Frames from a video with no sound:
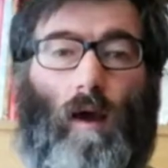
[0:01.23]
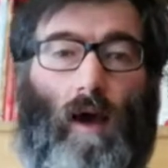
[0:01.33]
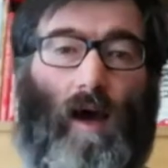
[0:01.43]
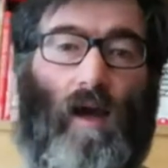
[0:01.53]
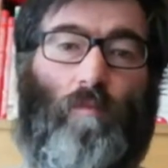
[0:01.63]

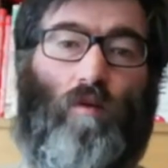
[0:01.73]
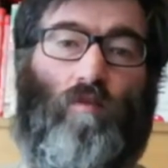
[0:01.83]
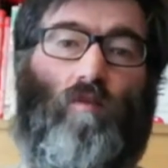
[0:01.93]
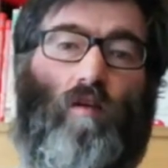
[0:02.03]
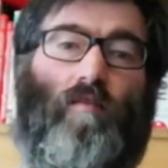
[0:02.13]
Hi,
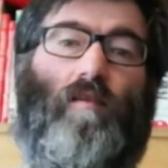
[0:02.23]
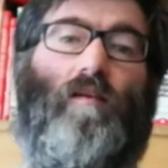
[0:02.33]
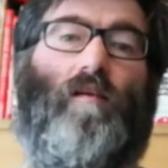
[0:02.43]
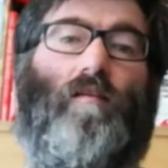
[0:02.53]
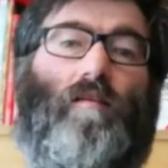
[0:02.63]

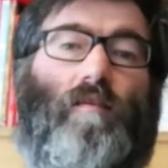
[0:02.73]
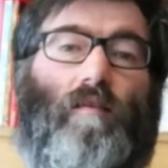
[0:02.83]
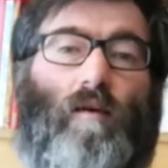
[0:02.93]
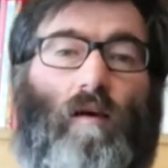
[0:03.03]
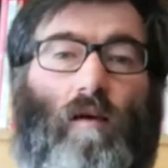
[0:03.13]

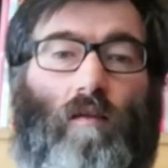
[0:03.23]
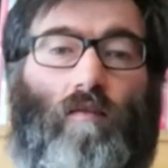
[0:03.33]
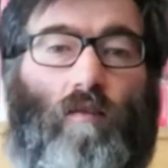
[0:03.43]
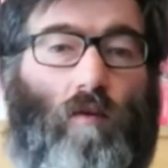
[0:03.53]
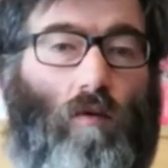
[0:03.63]
Postcrossers.
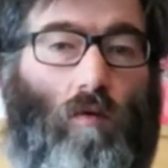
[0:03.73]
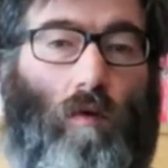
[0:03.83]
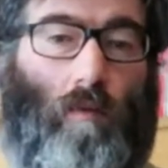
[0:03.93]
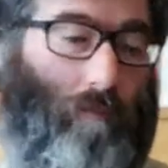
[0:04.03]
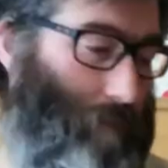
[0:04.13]

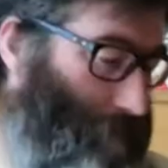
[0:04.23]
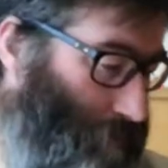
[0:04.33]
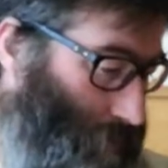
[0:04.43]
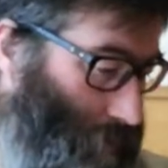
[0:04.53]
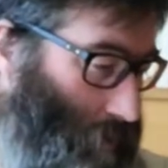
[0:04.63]
So
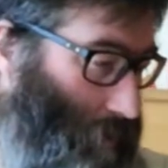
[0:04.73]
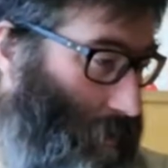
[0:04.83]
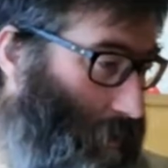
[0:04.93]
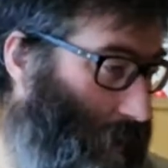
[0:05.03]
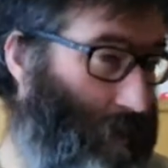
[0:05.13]

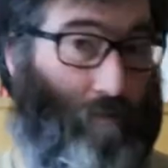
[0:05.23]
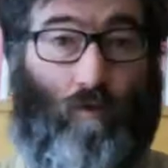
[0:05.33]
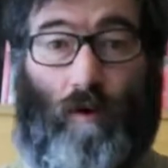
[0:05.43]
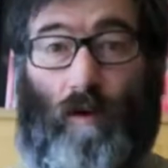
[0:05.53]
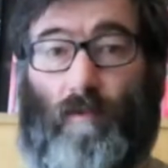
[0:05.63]

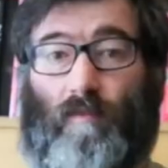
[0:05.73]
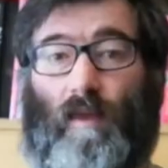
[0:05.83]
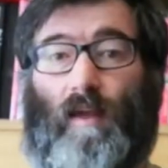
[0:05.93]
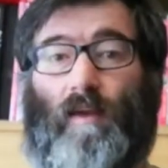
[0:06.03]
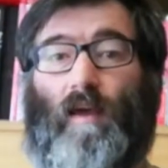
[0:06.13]
every
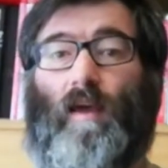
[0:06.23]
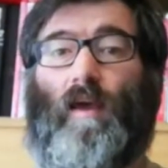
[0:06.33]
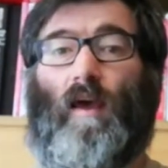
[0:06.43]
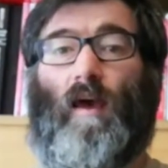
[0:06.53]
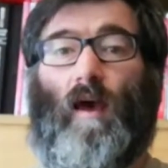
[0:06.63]

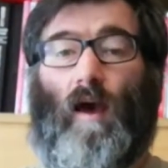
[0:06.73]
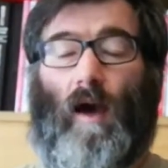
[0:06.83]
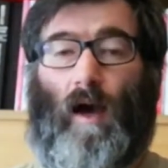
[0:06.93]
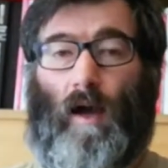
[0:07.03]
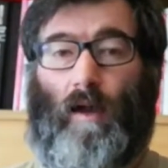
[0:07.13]
Sunday
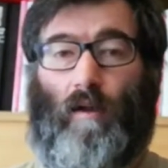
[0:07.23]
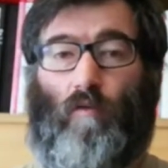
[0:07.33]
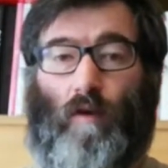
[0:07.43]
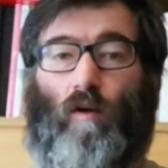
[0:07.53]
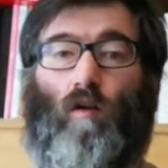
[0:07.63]
I
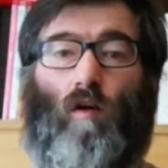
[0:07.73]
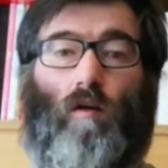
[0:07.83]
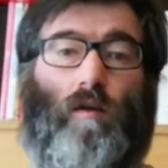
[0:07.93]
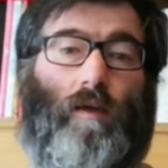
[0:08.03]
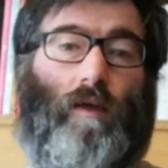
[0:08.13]

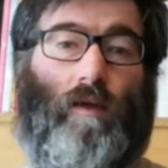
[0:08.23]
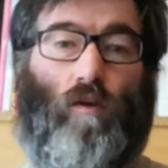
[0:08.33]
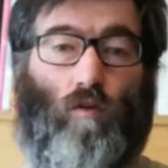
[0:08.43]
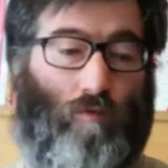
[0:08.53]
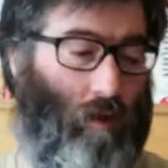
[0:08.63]
record a
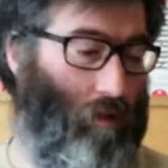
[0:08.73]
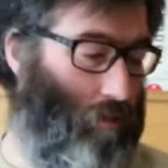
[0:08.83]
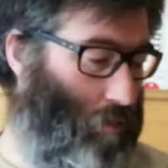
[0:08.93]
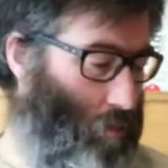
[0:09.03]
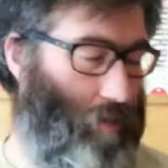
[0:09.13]
new
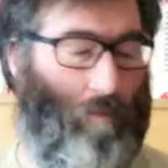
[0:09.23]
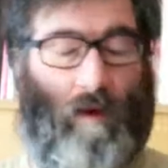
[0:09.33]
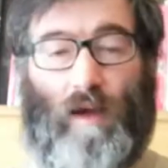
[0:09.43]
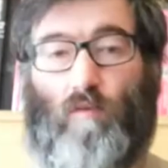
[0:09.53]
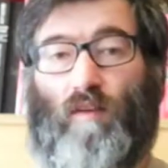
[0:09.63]
video with
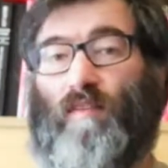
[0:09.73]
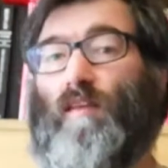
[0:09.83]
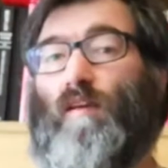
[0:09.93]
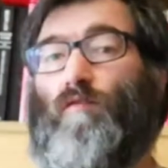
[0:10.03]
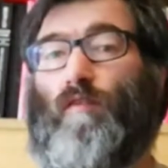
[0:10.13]
my
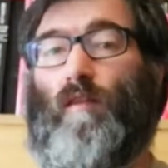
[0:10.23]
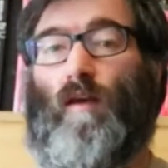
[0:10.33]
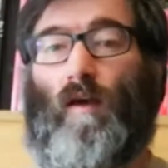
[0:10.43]
received